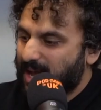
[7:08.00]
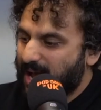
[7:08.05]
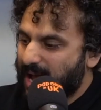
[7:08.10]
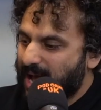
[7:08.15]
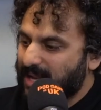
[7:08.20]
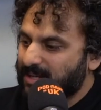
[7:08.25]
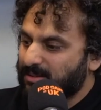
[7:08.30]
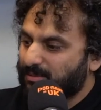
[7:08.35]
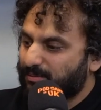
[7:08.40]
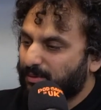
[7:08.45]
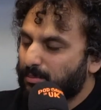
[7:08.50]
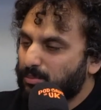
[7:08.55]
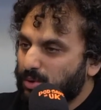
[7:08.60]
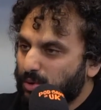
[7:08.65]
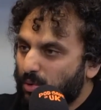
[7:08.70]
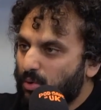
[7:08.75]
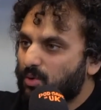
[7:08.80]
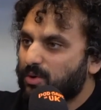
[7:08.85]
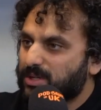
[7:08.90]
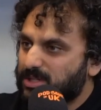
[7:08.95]
And from
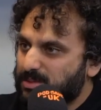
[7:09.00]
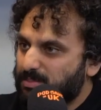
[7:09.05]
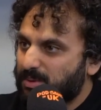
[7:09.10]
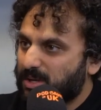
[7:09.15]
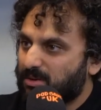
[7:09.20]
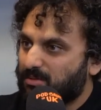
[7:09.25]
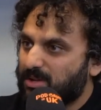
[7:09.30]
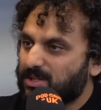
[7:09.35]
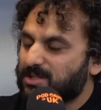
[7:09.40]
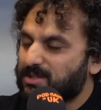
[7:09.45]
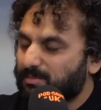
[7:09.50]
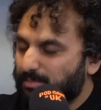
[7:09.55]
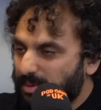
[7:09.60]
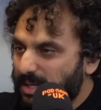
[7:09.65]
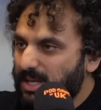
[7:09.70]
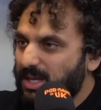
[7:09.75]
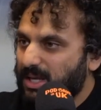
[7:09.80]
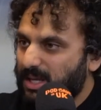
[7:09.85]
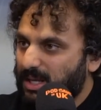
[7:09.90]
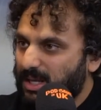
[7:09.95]
your experience of
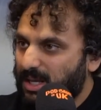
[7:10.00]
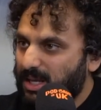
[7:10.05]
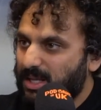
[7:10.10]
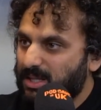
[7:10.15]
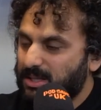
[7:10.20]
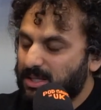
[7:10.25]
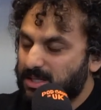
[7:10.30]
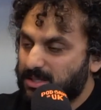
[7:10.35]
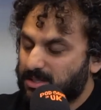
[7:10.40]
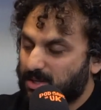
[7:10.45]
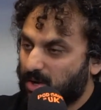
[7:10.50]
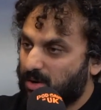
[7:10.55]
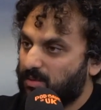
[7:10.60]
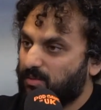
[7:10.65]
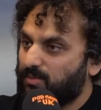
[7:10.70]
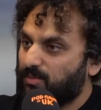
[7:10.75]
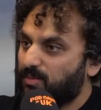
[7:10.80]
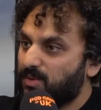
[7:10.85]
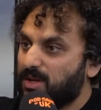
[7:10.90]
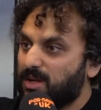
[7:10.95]
being in these kind
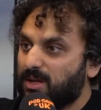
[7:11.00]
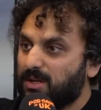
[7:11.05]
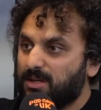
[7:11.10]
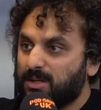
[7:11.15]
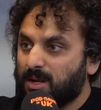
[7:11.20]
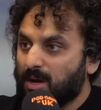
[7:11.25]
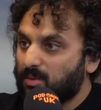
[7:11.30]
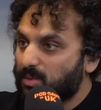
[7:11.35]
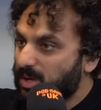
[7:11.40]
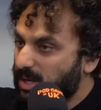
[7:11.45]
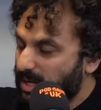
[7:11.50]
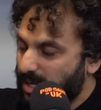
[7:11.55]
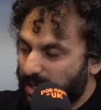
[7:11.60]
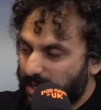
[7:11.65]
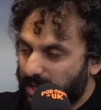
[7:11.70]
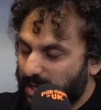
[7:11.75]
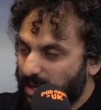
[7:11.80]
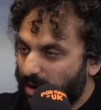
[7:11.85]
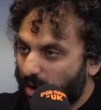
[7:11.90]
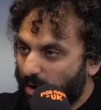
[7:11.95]
of,
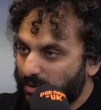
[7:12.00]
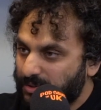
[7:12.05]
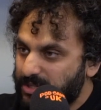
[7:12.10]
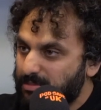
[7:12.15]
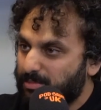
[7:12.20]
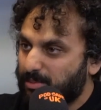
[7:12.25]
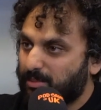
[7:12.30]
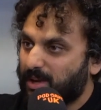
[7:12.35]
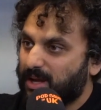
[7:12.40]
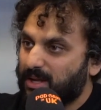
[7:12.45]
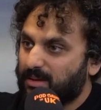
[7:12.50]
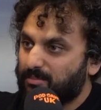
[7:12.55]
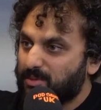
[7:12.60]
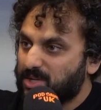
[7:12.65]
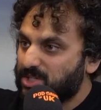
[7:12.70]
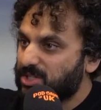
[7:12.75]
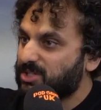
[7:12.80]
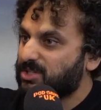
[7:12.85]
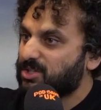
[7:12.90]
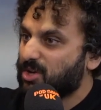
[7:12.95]
on diplomatic
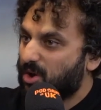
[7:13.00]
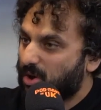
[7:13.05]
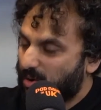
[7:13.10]
missions,